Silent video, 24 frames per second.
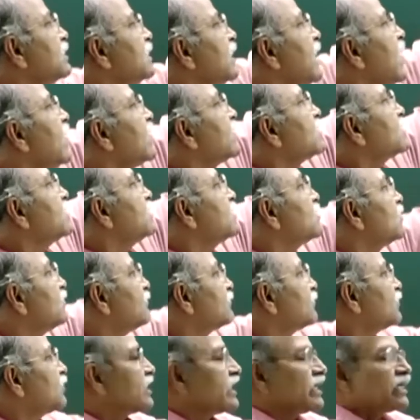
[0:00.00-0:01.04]
this axis
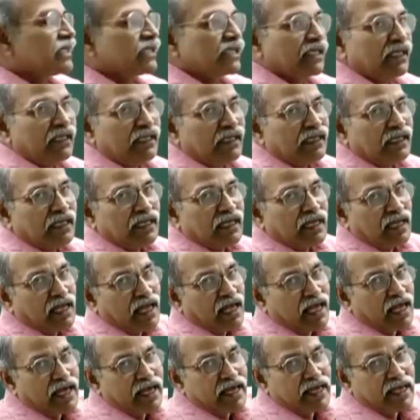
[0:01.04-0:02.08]
of rotation
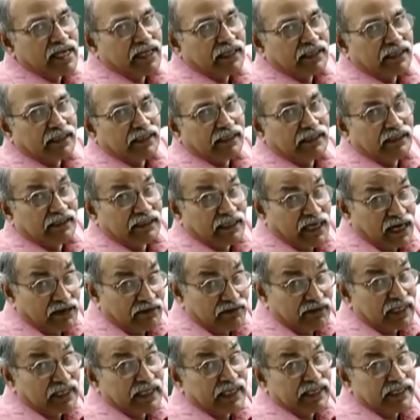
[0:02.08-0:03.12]
and in
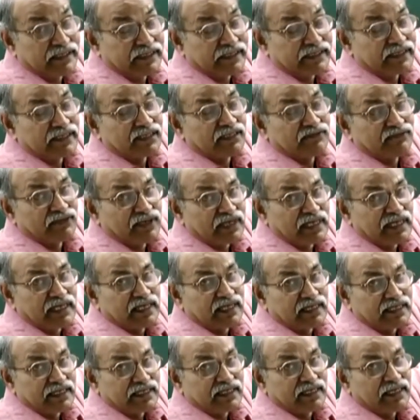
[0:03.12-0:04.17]
our case it is
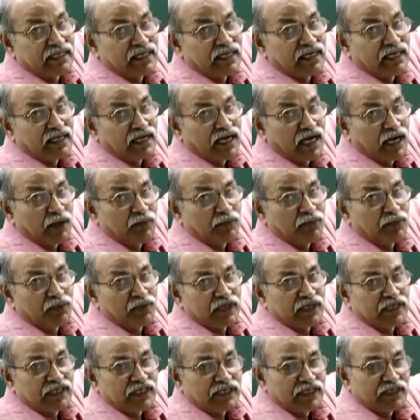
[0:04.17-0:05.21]
vertically
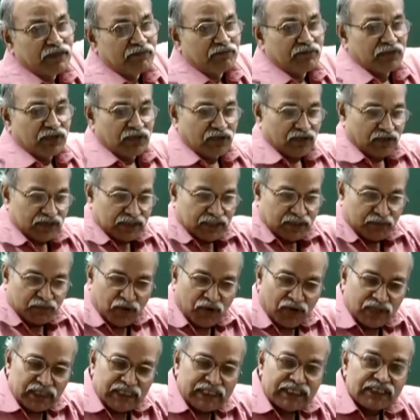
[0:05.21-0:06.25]
upward because the
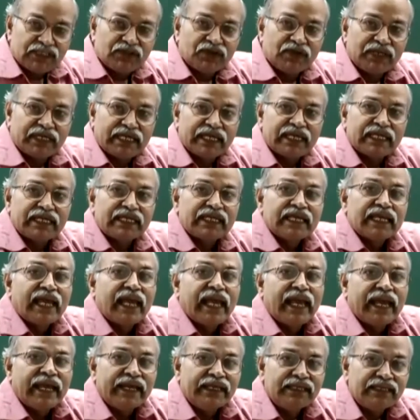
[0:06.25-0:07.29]
ball is going in
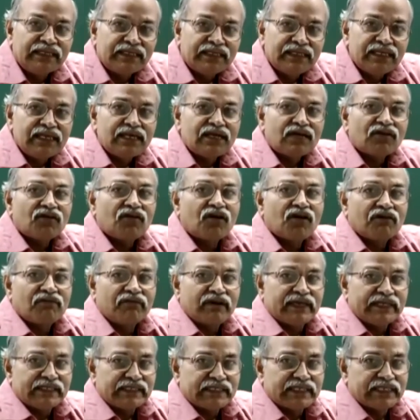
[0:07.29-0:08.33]

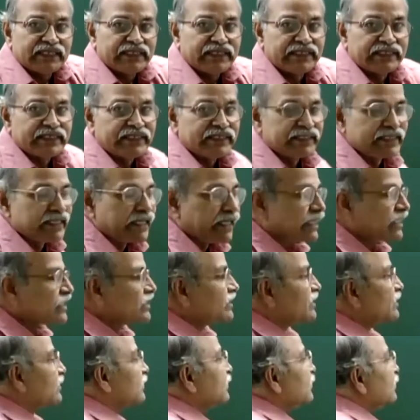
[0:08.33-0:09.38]
anti-clockwise
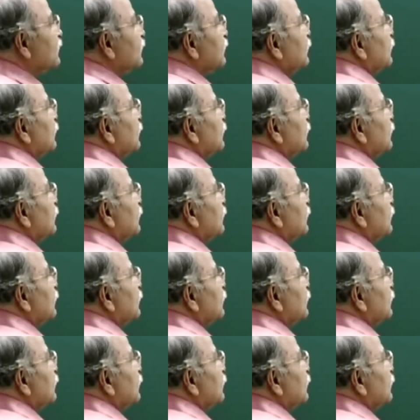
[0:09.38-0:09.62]
direction.